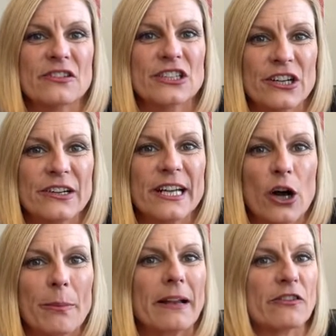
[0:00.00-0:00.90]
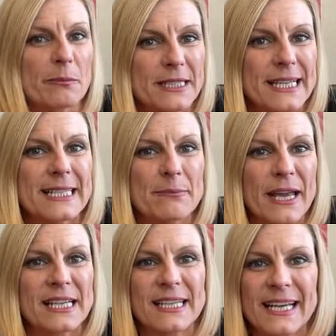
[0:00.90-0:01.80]
for turning up and for
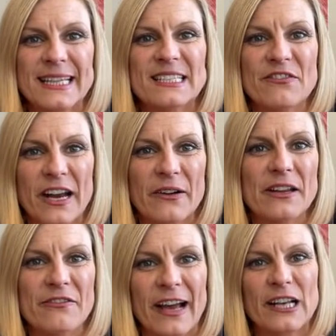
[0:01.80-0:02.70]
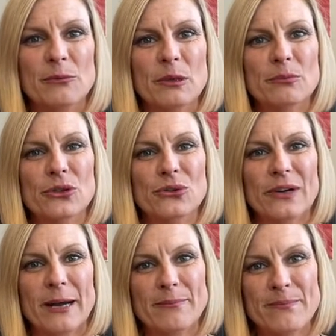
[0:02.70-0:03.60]
participating in this very valuable
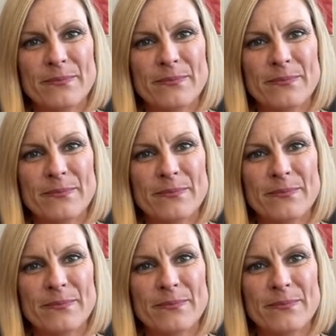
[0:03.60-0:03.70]
programme.